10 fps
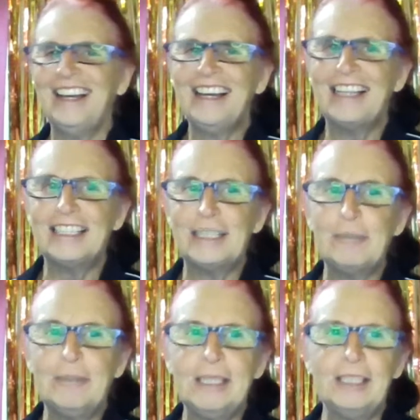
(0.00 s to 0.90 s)
As in
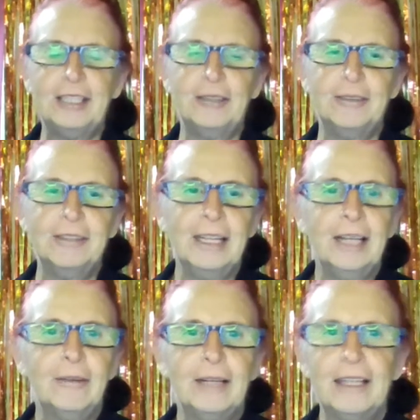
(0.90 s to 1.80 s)
mid-yawn.
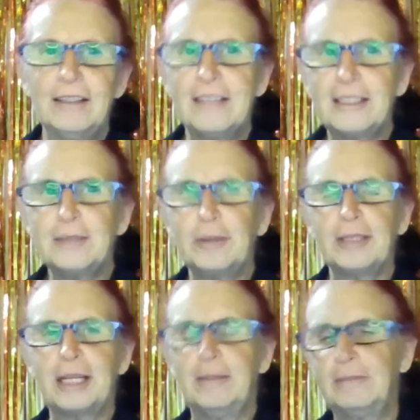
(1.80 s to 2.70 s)
Well, that's what
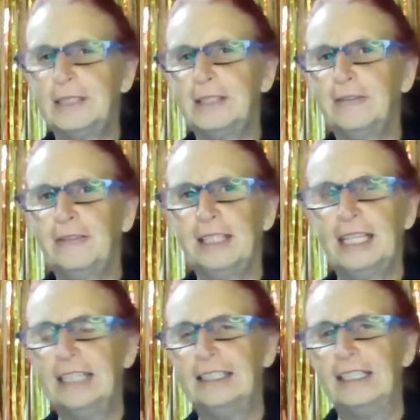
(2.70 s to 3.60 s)
comes of
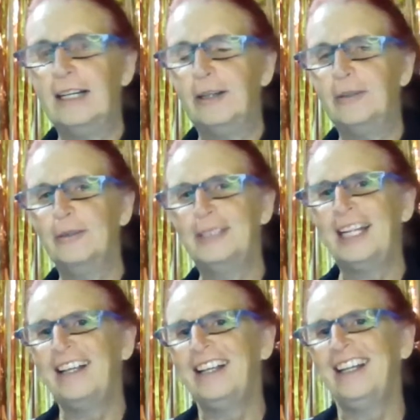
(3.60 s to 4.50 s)
getting old.
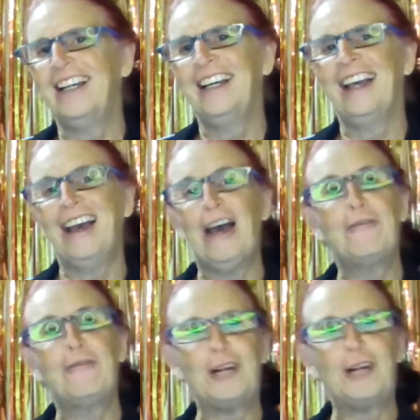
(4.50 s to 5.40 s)

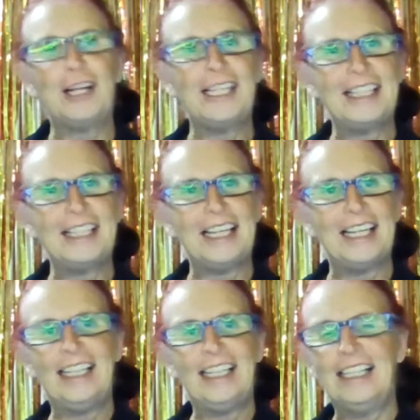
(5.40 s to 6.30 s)

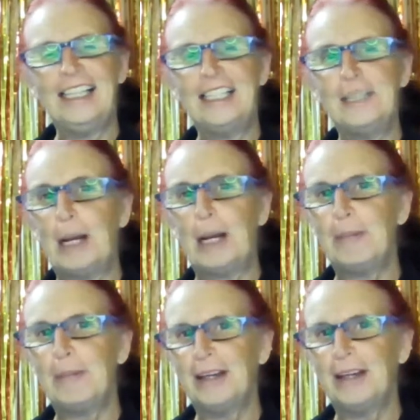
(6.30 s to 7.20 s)
Friday is my
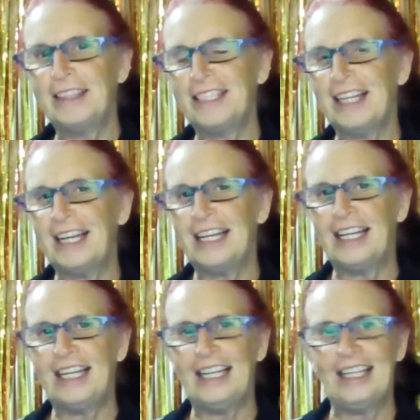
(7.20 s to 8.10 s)

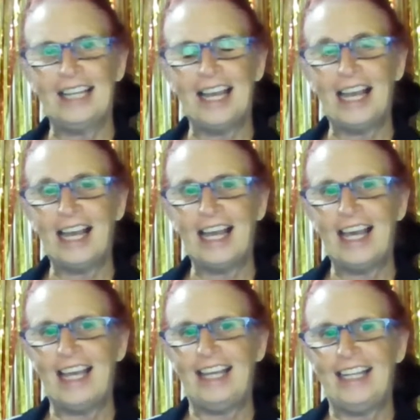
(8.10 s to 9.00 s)
birthday.
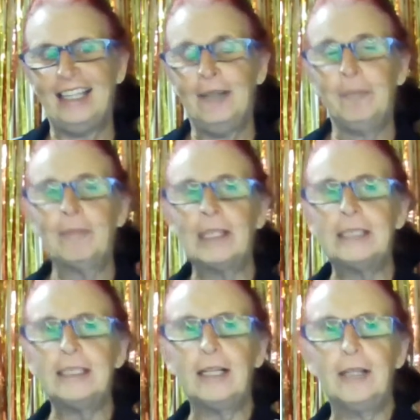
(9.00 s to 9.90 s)
Yay!
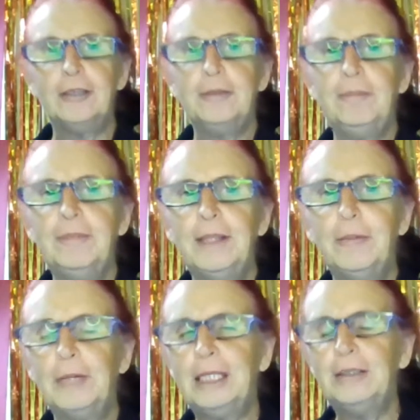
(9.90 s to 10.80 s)
So
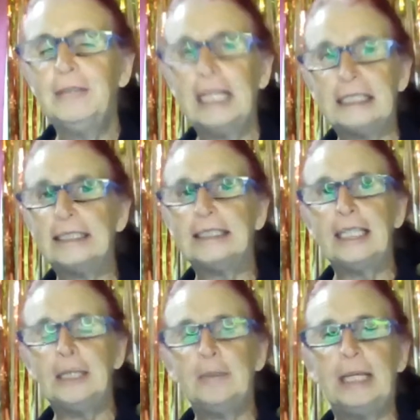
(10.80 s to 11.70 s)
when you next see
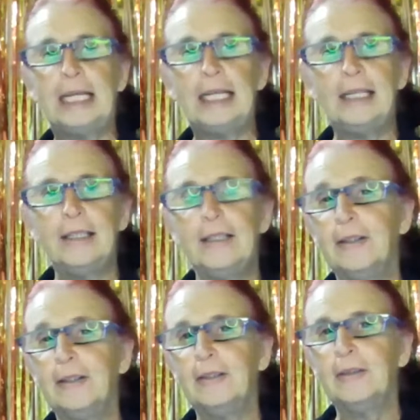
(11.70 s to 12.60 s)
me
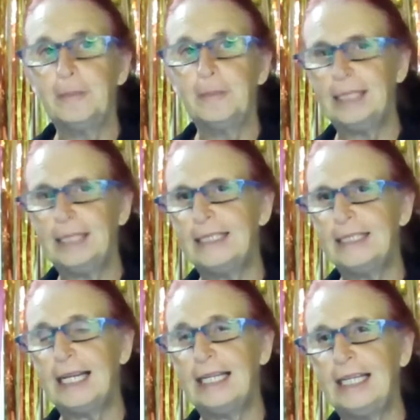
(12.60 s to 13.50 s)
on
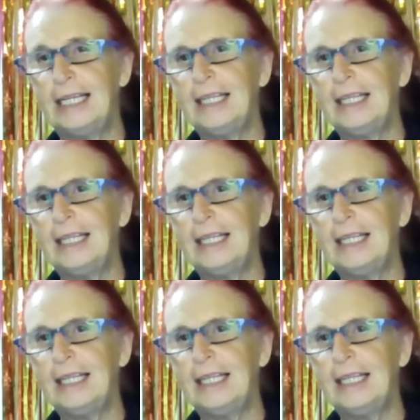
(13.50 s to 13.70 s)
Monday,